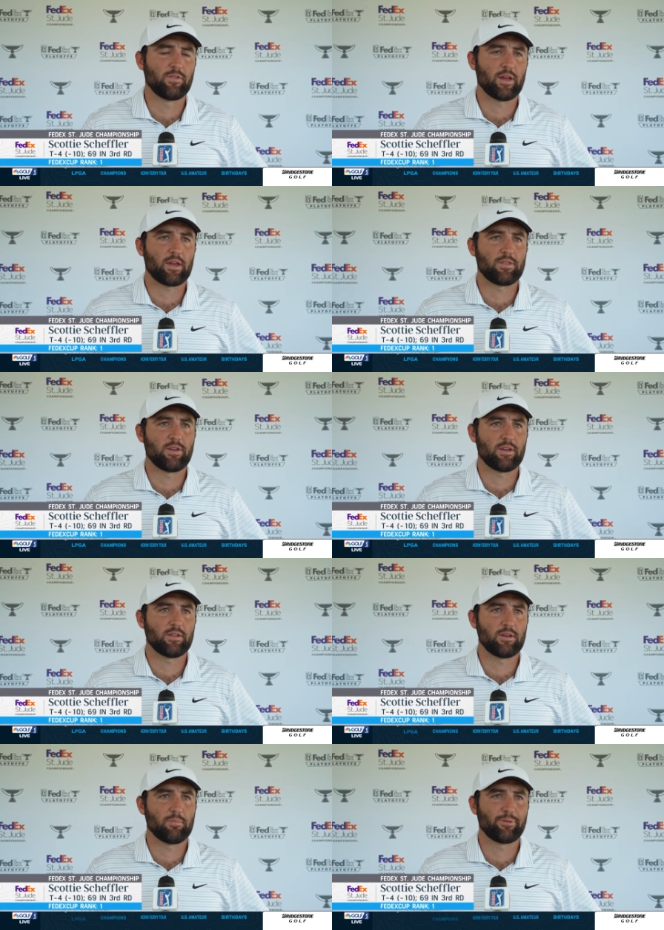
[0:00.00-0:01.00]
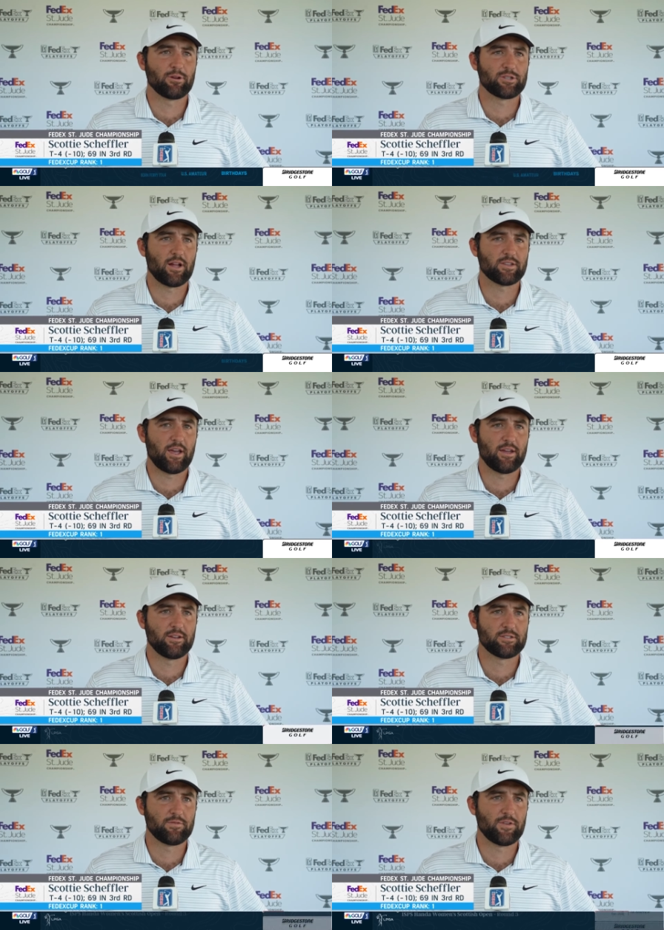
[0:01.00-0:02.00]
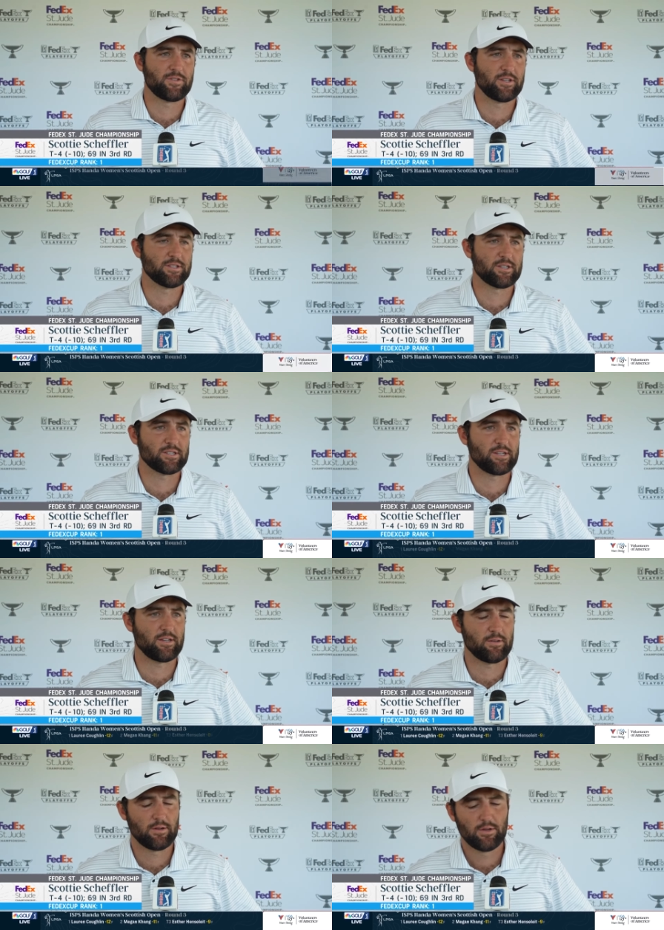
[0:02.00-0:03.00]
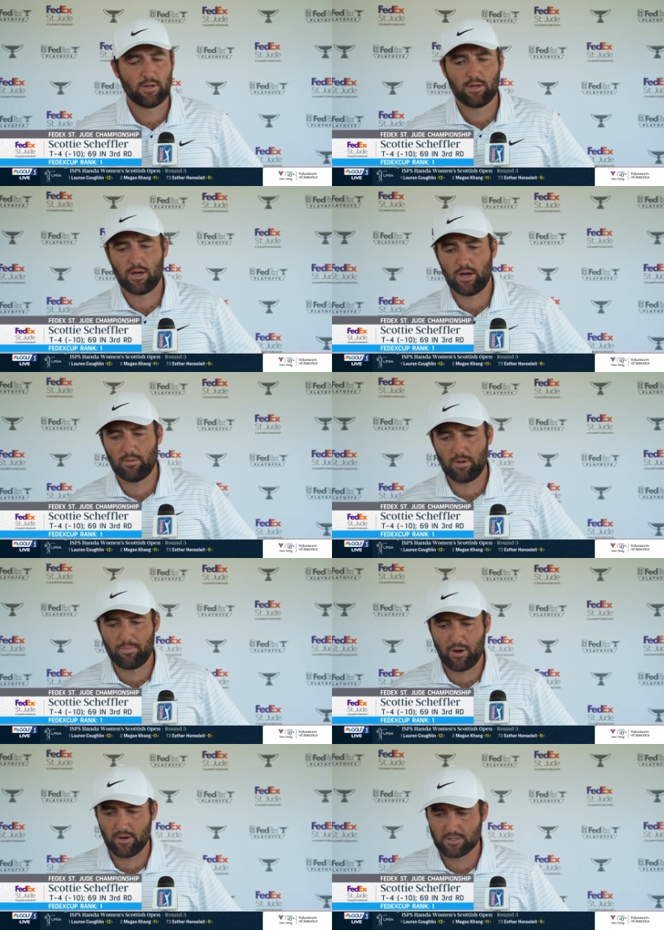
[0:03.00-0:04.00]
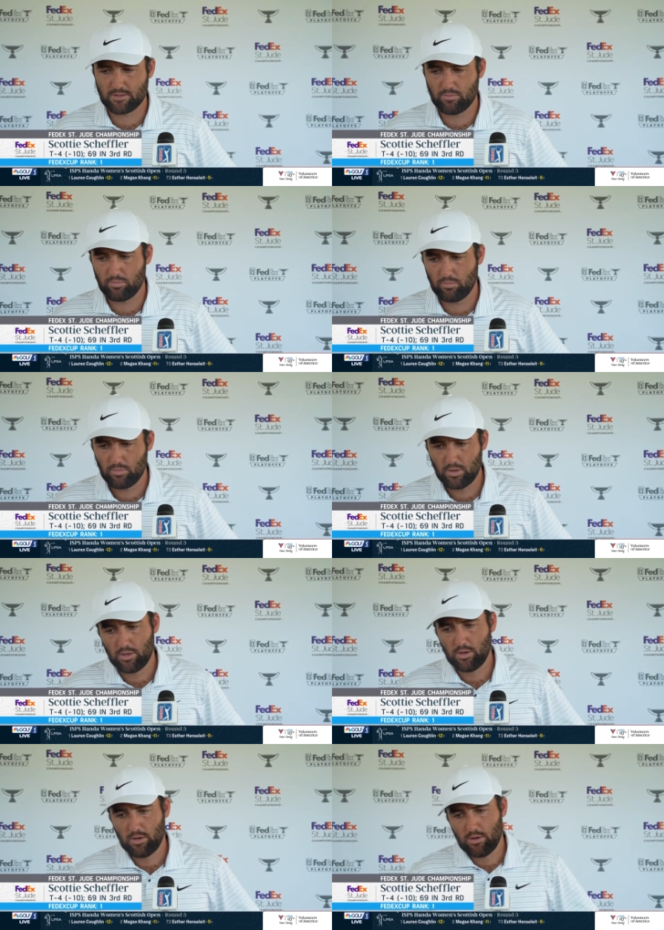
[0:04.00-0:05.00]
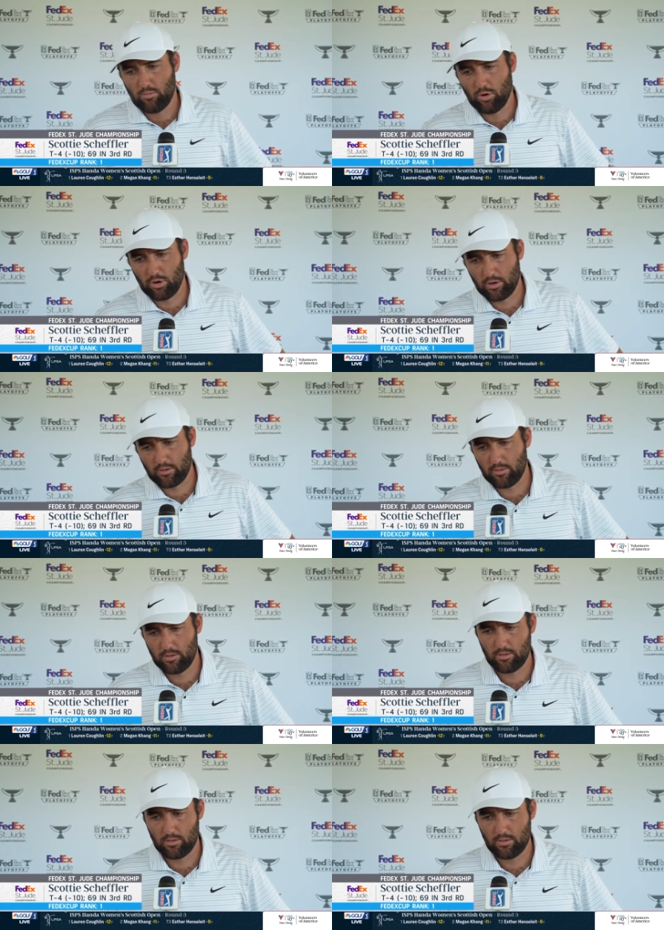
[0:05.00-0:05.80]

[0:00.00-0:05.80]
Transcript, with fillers: Like, I think the approach shots I hit into 15 and 16 um, in Paris were